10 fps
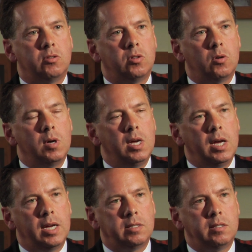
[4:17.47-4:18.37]
So
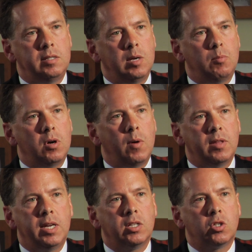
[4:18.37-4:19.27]
as a CMO, I
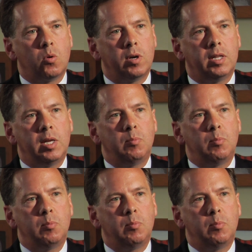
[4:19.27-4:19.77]
think it's critically